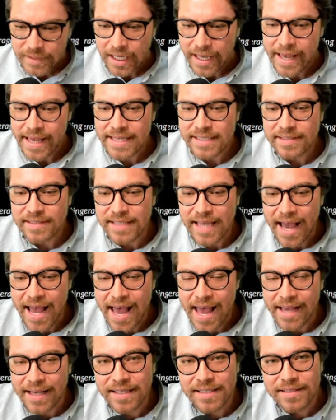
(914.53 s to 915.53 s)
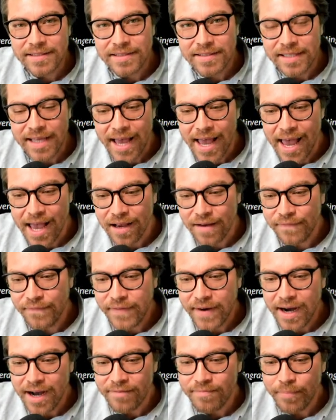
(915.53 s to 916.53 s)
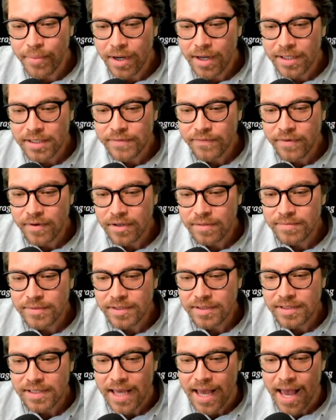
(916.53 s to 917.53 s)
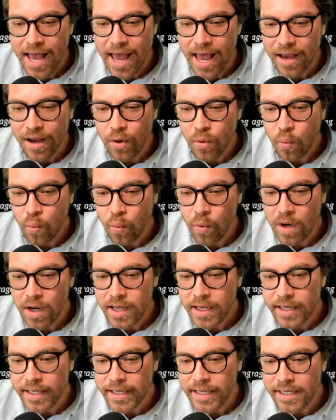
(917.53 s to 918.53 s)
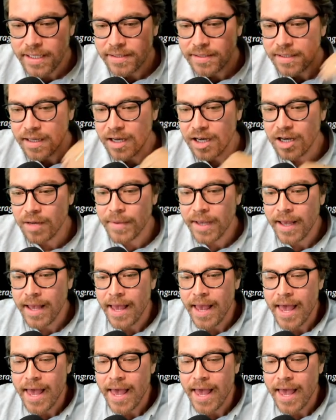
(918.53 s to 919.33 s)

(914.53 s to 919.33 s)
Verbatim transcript: hey zach zach five bucks from zach what is up